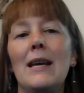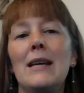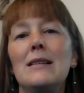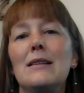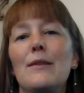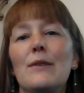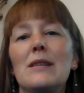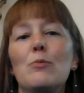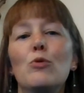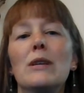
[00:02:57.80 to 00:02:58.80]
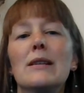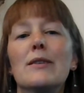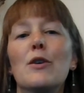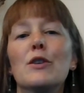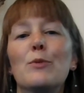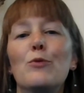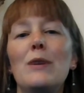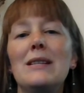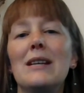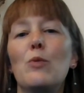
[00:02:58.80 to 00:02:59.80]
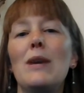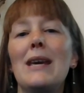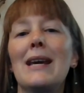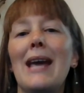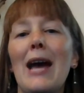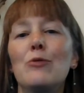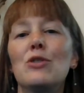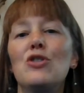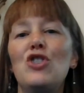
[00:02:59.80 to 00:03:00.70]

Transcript: In this morning's Gospel reading, we encounter